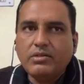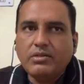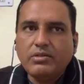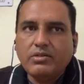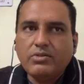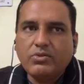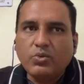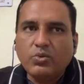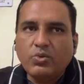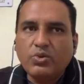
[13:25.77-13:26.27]

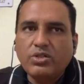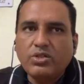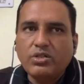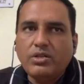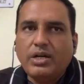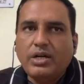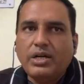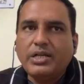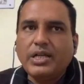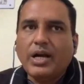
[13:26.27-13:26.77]
social
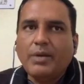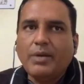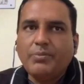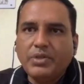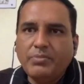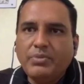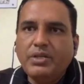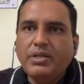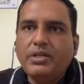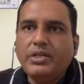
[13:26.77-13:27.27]

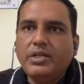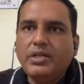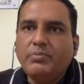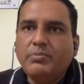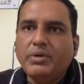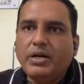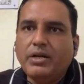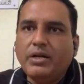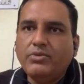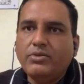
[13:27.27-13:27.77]
adaptability
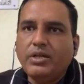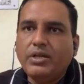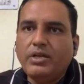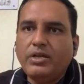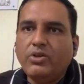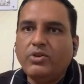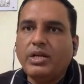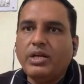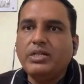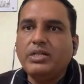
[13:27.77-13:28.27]
part, okay,
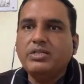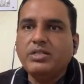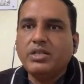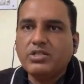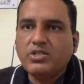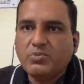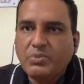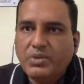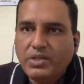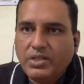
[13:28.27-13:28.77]
your
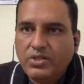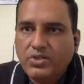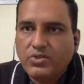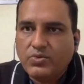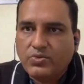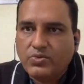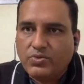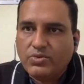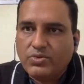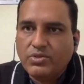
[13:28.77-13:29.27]
adjustment
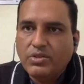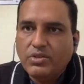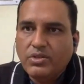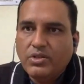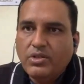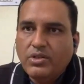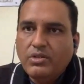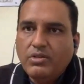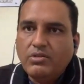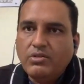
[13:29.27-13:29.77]
issues,
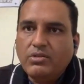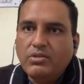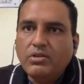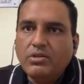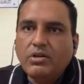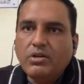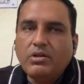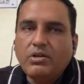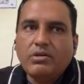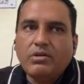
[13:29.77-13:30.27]

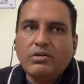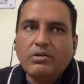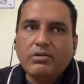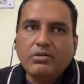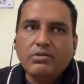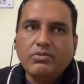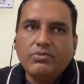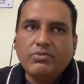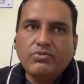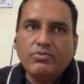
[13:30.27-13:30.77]
your
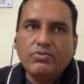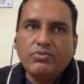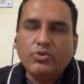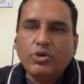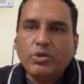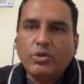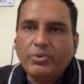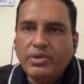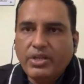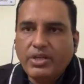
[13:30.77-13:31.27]

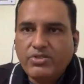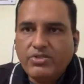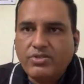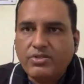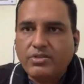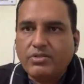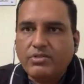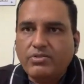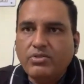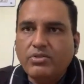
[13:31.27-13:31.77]

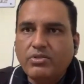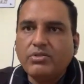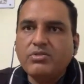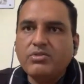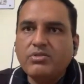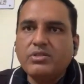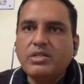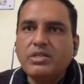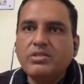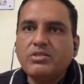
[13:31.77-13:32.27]
cooperation, your
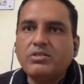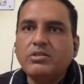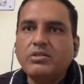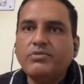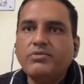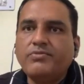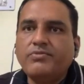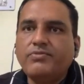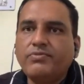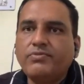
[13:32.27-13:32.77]
sense
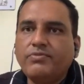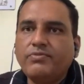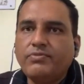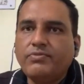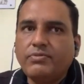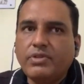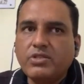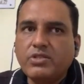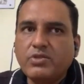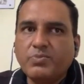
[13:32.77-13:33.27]
of
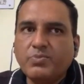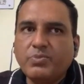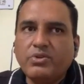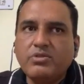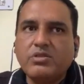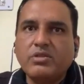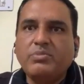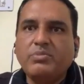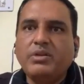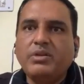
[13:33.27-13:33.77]

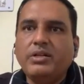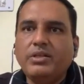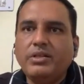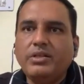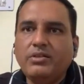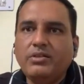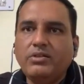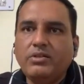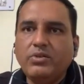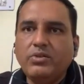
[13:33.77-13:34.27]
responsibility,
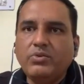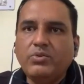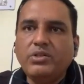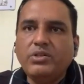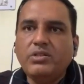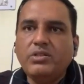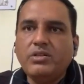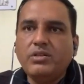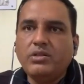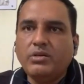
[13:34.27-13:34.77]
the
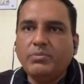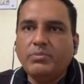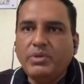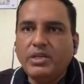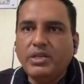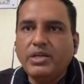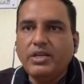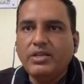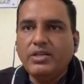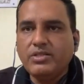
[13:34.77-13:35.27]
duties and
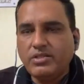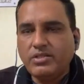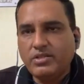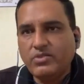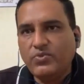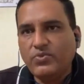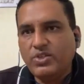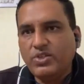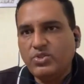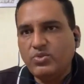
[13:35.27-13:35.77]
obligations
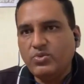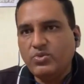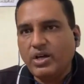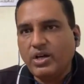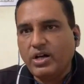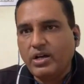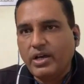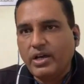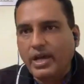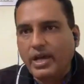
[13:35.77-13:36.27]
which you
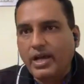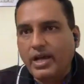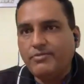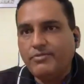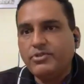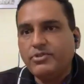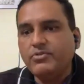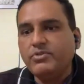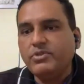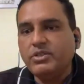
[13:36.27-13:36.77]
have
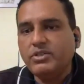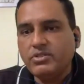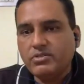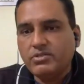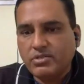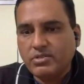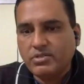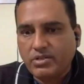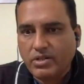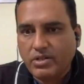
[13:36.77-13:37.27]
towards
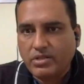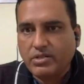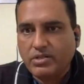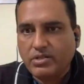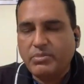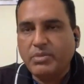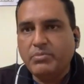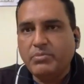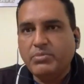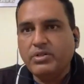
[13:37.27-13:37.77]
the other
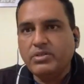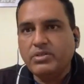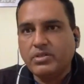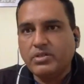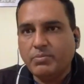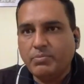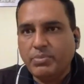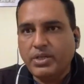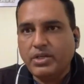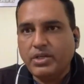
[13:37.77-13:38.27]
members, the
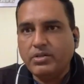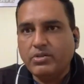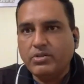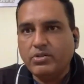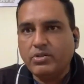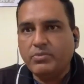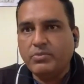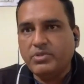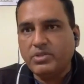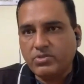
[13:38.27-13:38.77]
peer
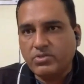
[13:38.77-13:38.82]
group,